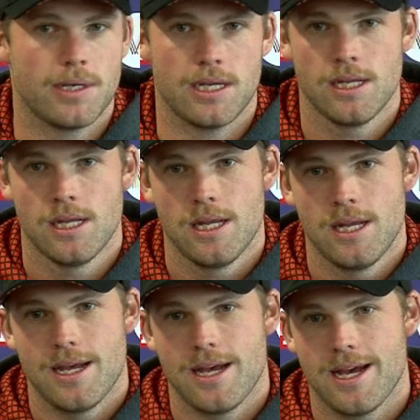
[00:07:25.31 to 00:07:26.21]
But
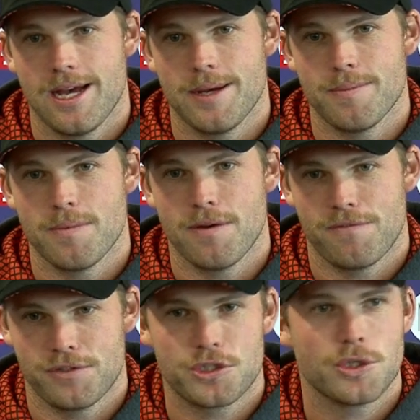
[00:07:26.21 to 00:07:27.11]

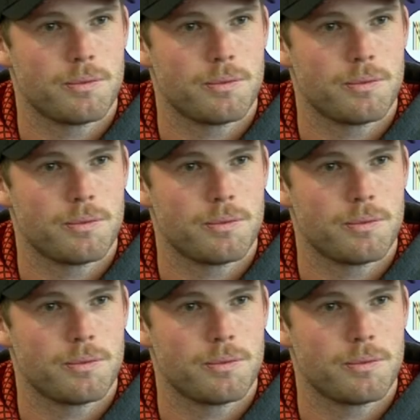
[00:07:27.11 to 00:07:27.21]
for sure,